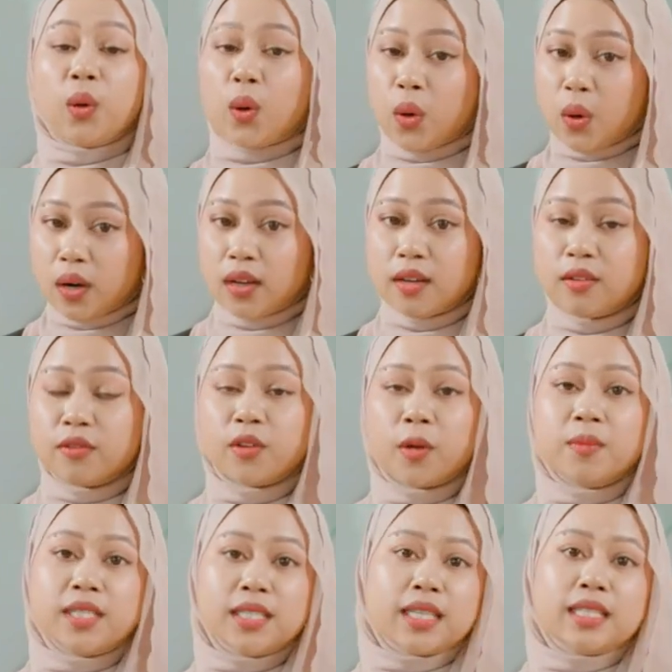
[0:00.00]
or
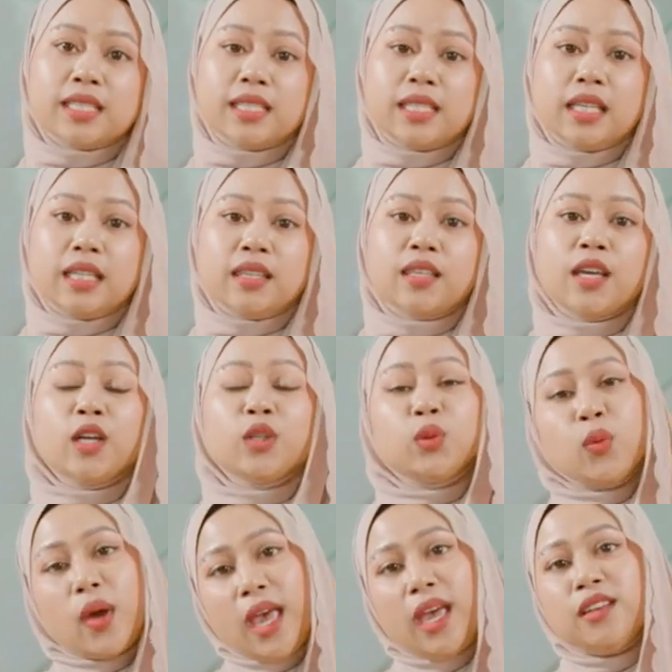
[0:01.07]
from 16th
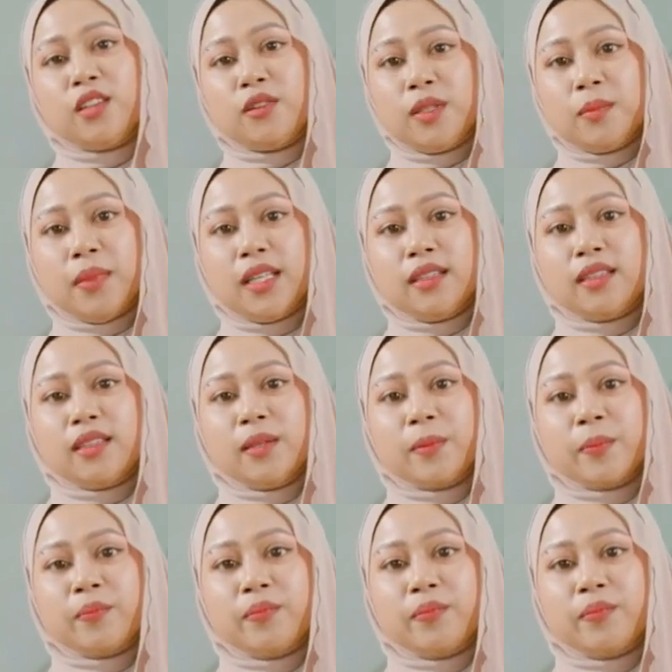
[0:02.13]
to end of the month.